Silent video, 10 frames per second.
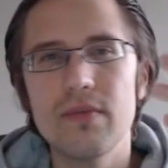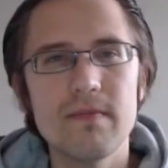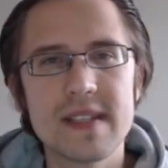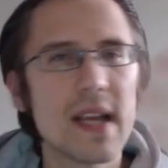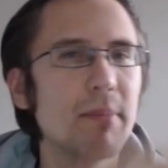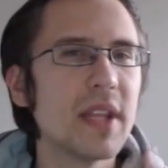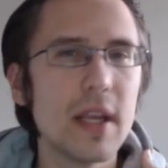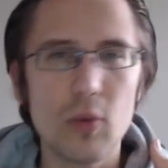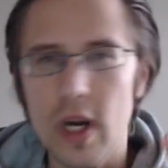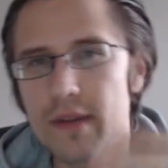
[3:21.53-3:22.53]
something,
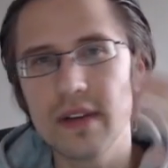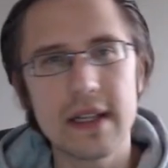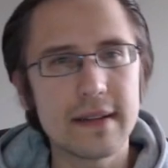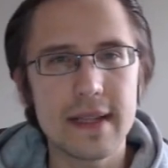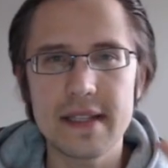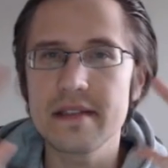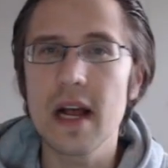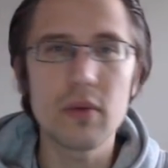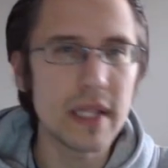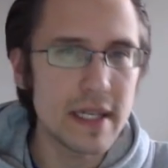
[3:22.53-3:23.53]
whatever that's
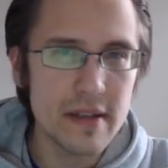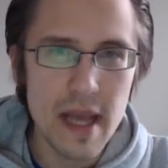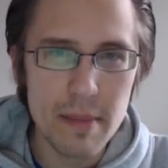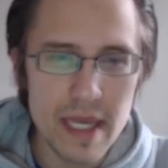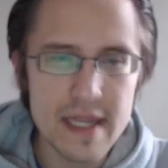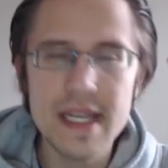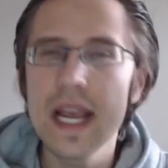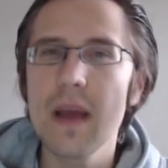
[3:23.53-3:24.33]
not related to diabetes,